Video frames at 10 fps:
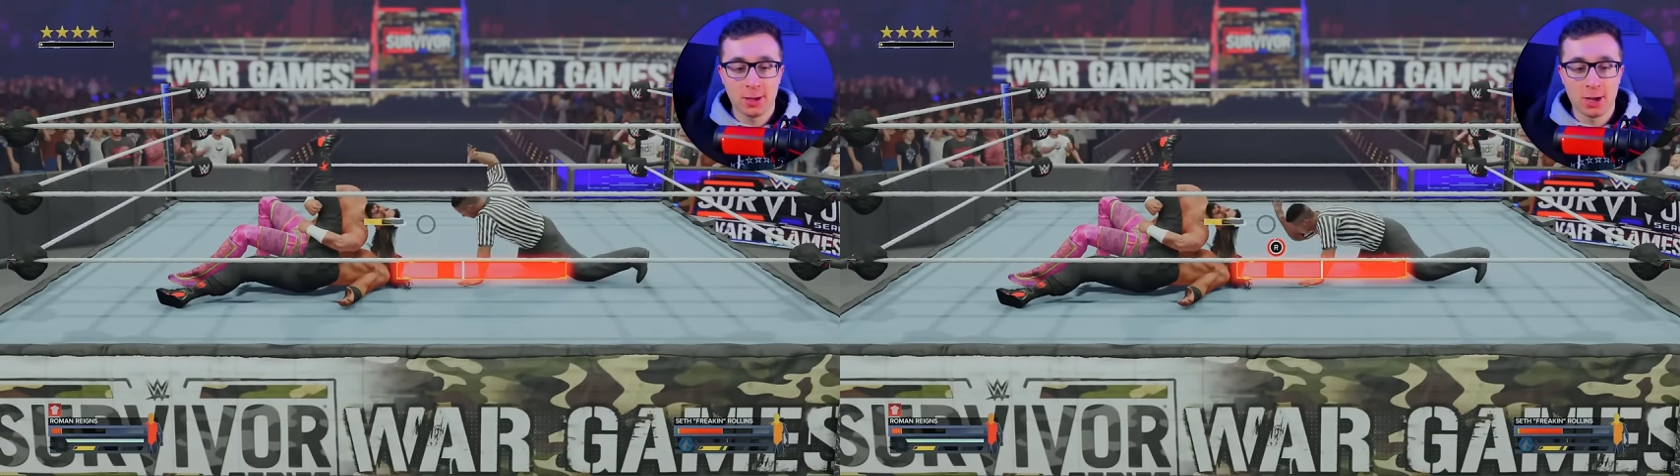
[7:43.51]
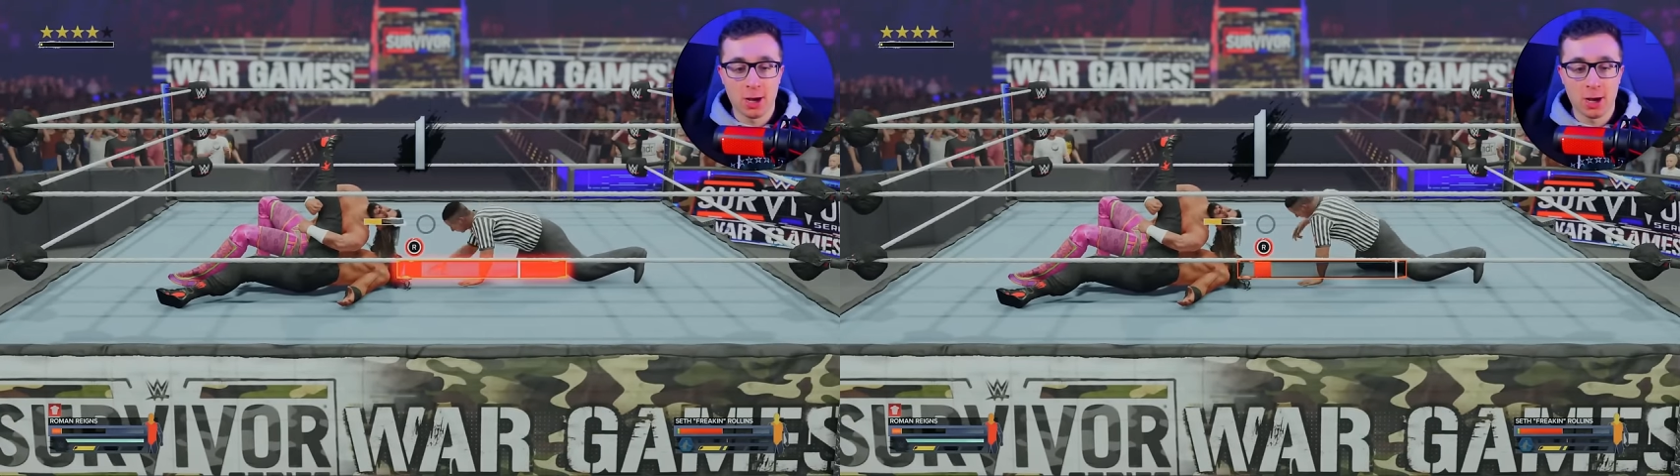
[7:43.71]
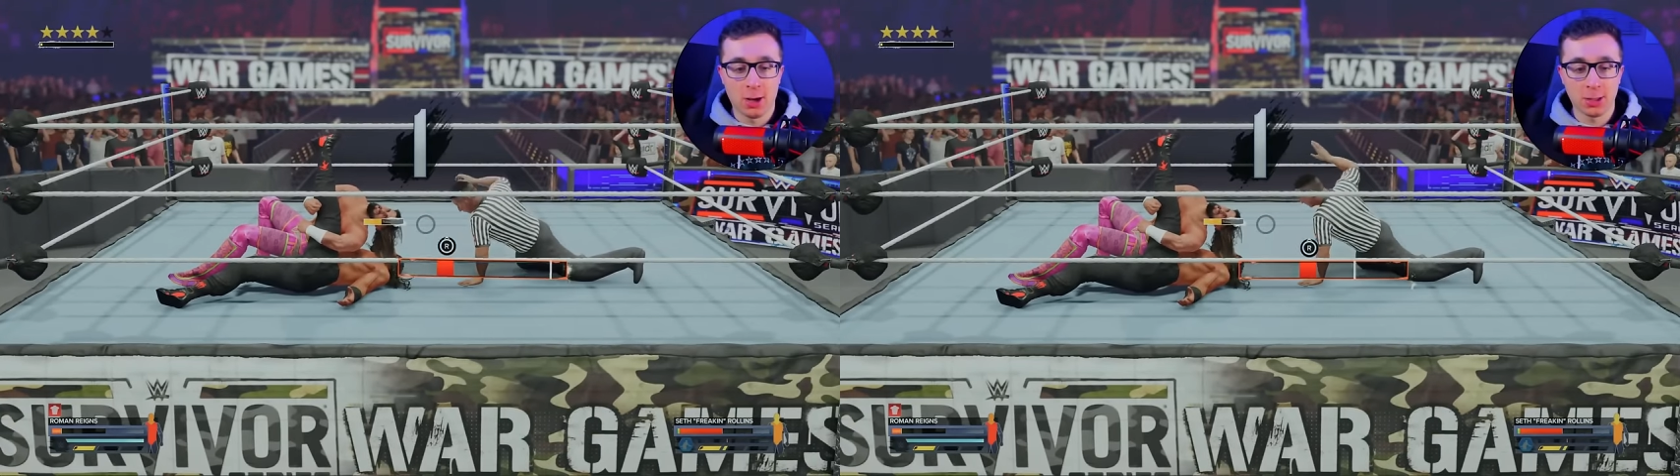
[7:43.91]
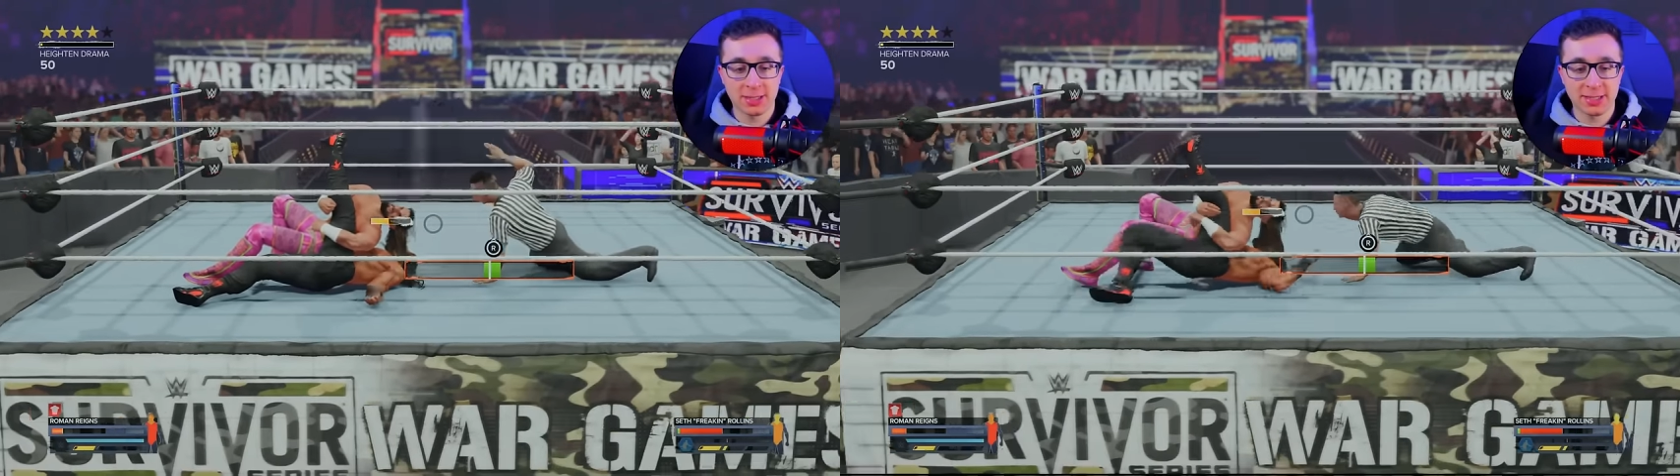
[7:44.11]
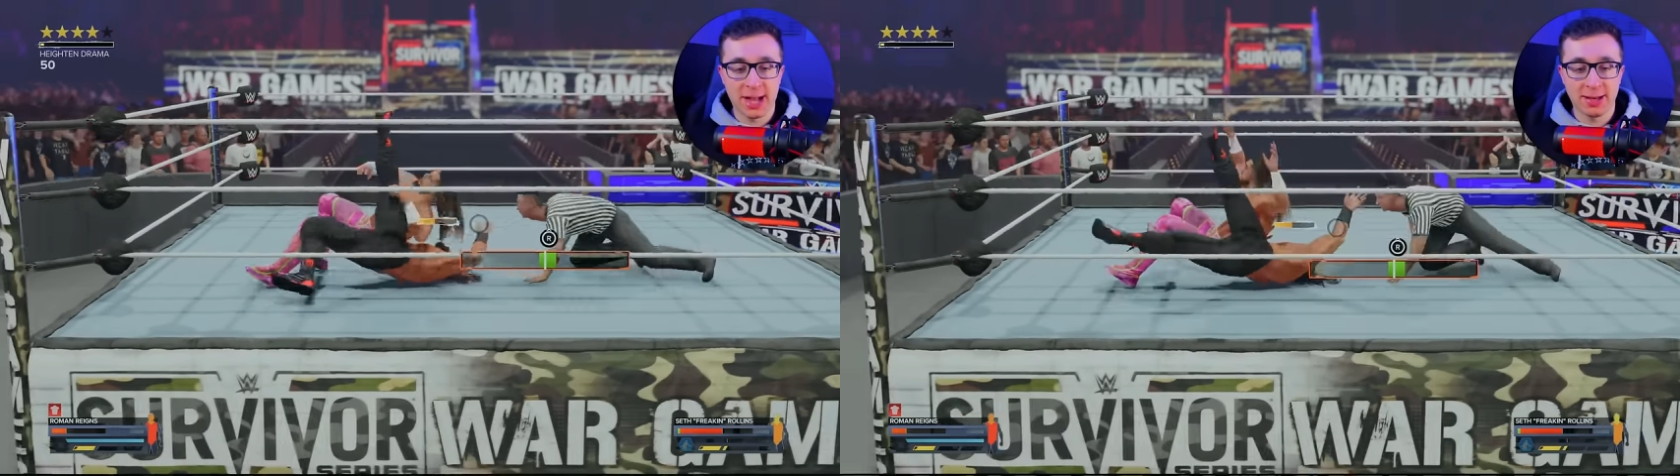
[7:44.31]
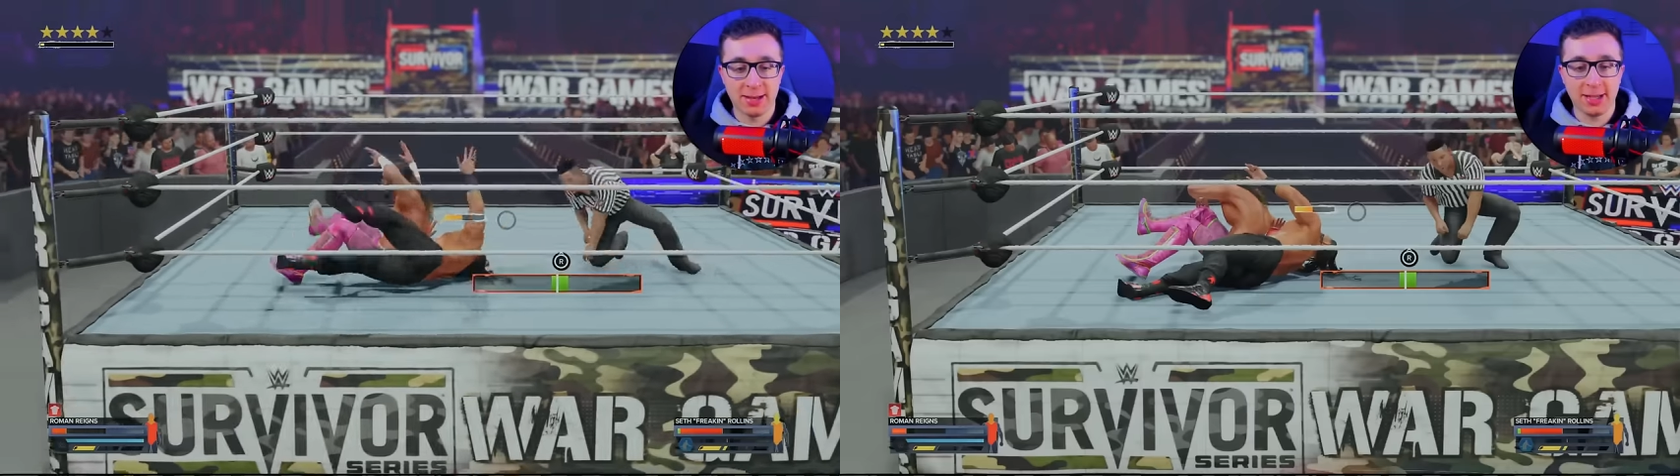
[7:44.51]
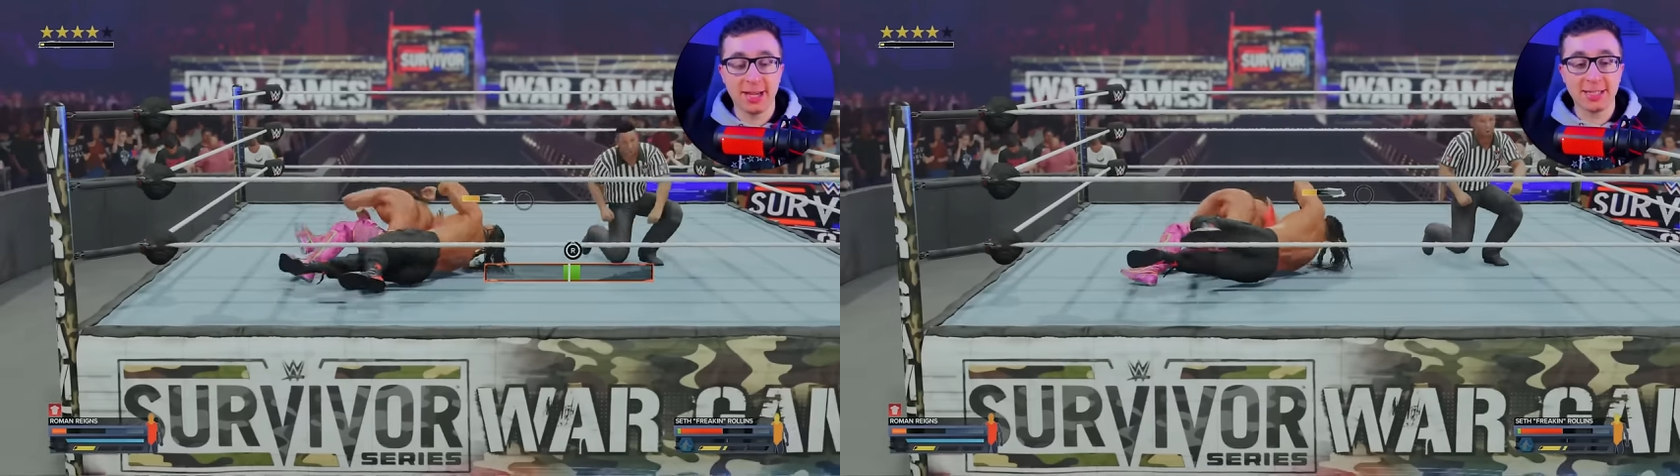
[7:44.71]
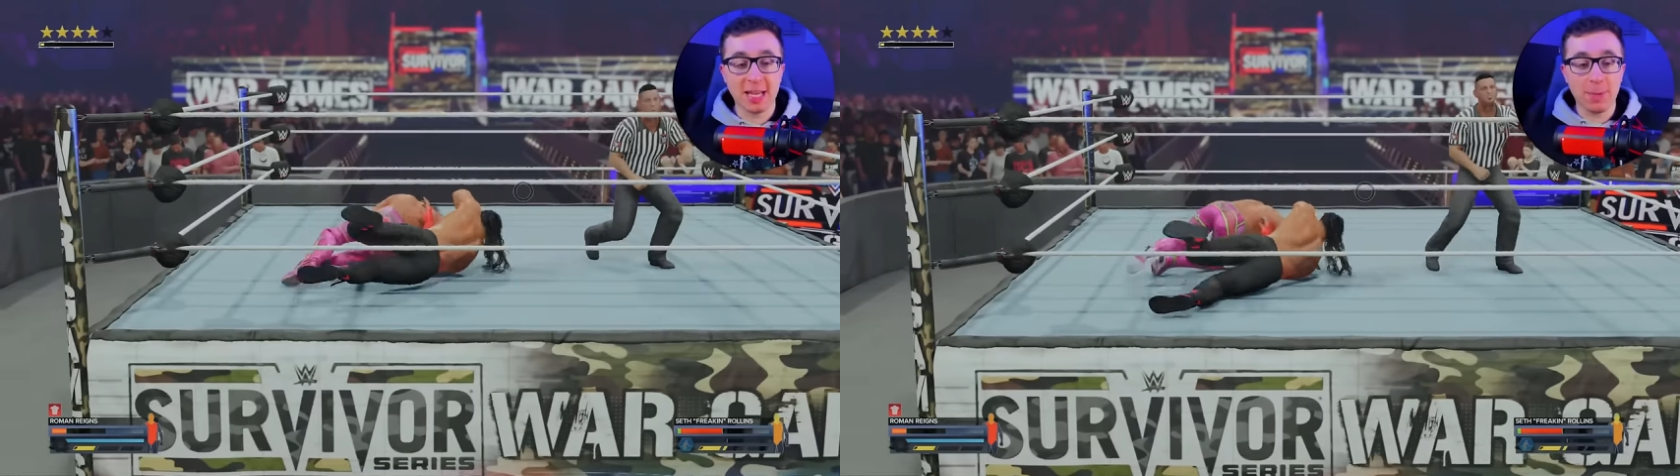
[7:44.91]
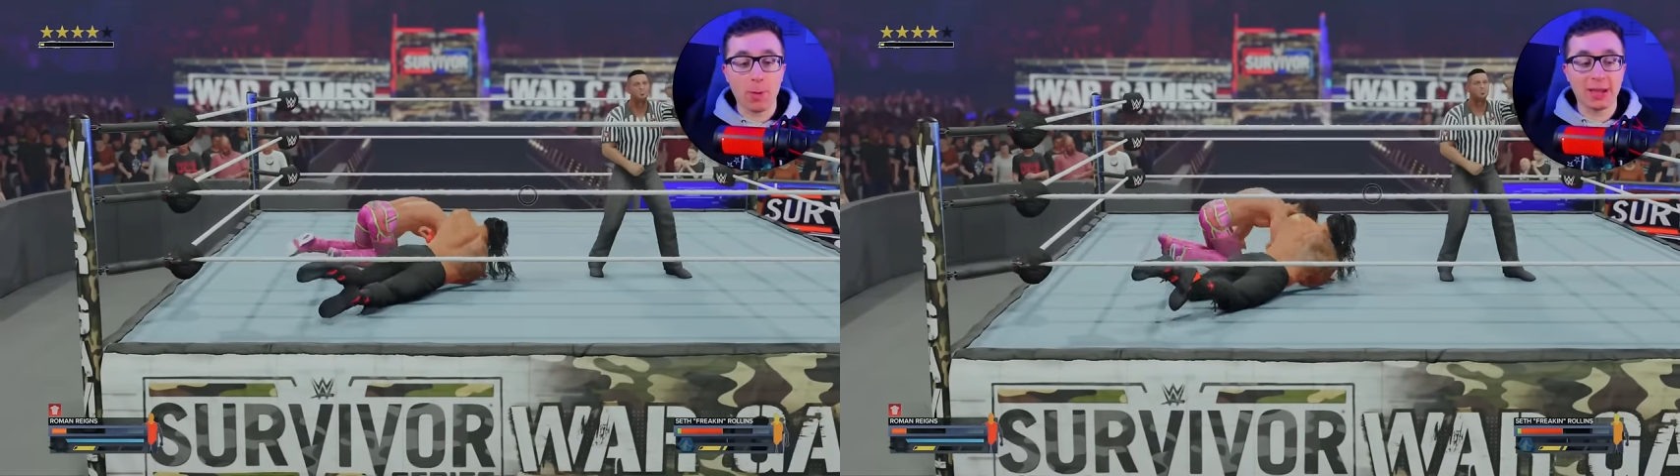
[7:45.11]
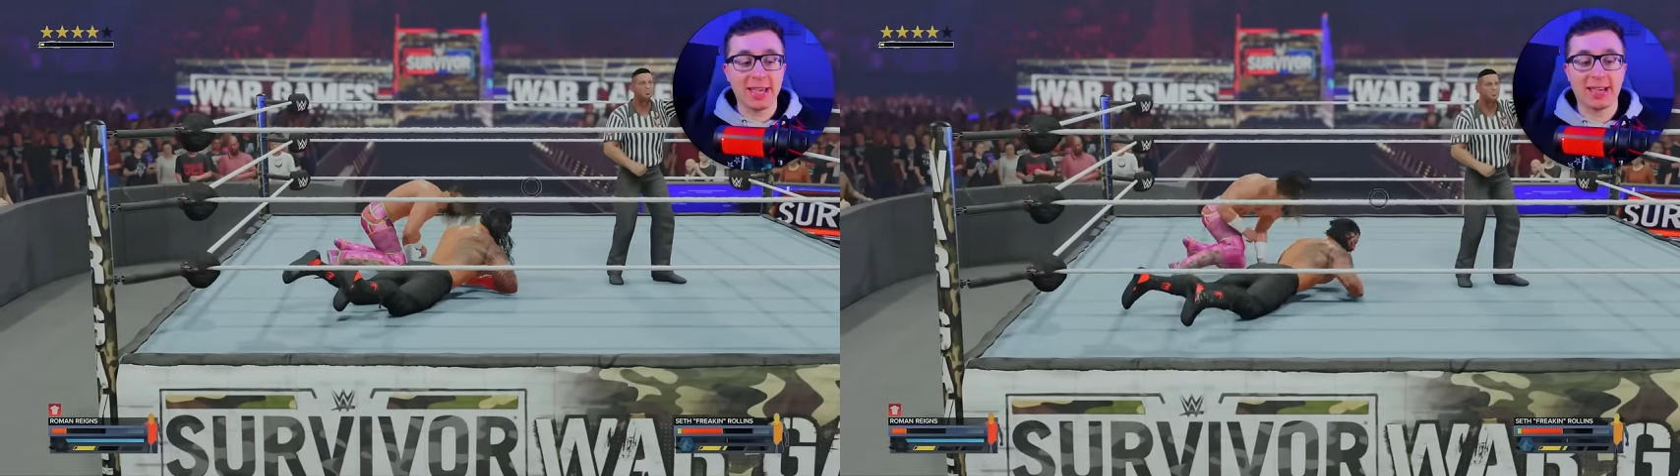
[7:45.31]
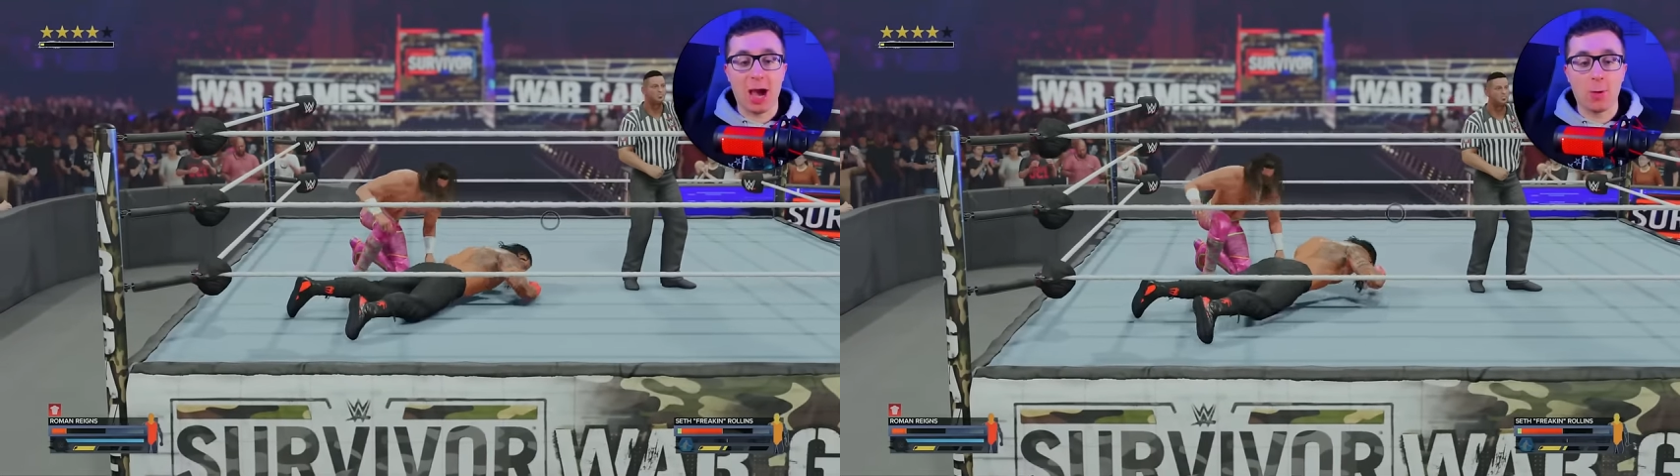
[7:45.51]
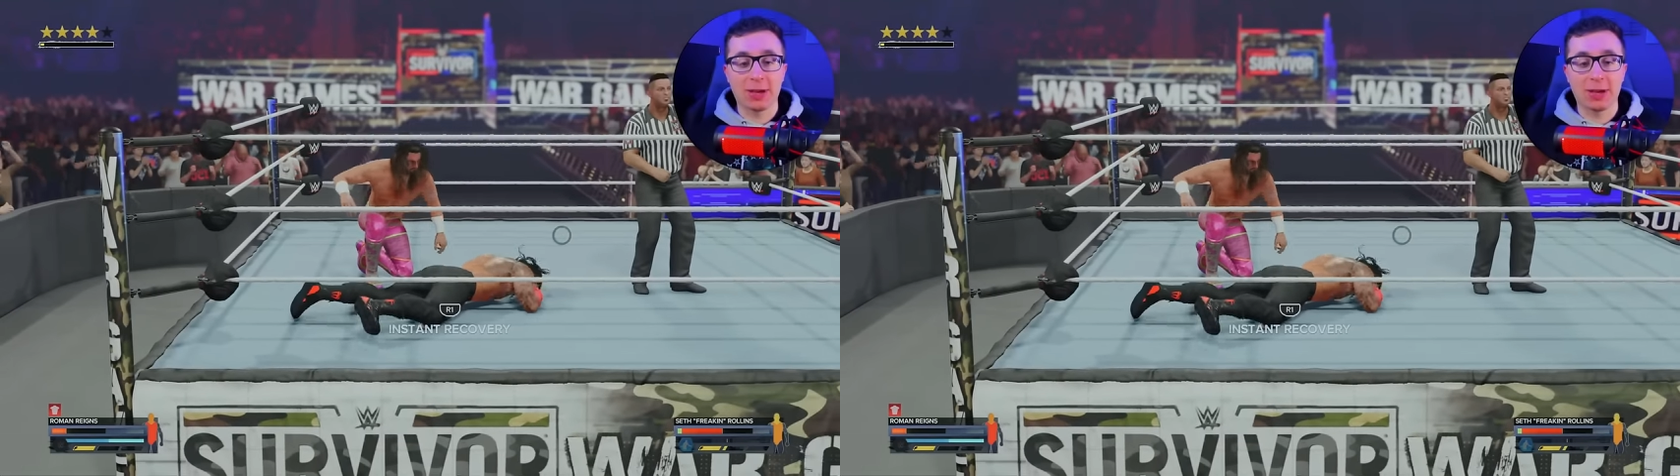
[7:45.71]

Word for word: Oh, this is not easy, but we kick out.